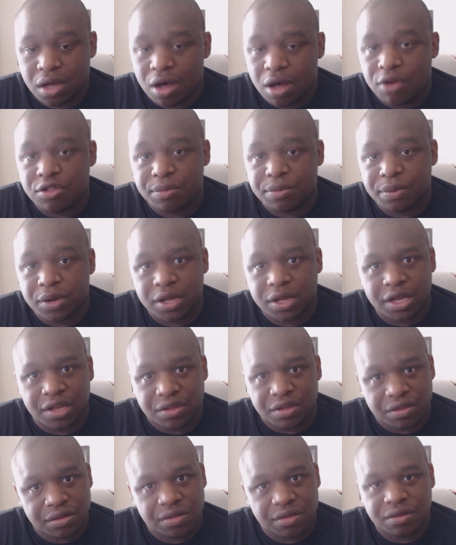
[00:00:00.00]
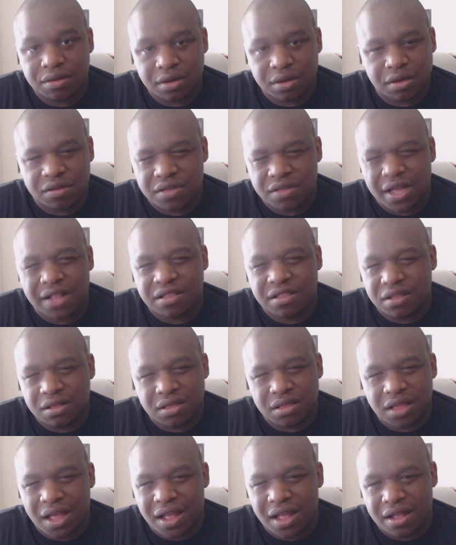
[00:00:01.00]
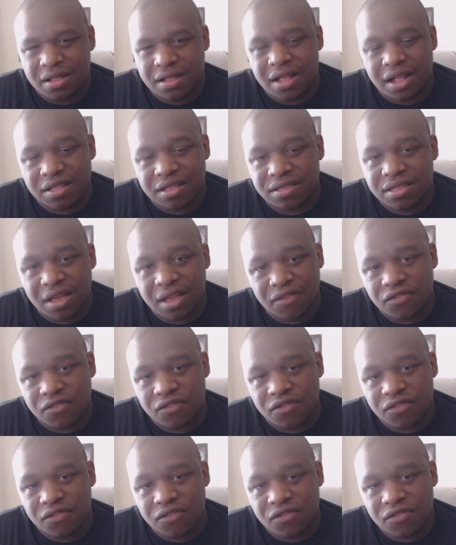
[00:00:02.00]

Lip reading: Call the police," because that's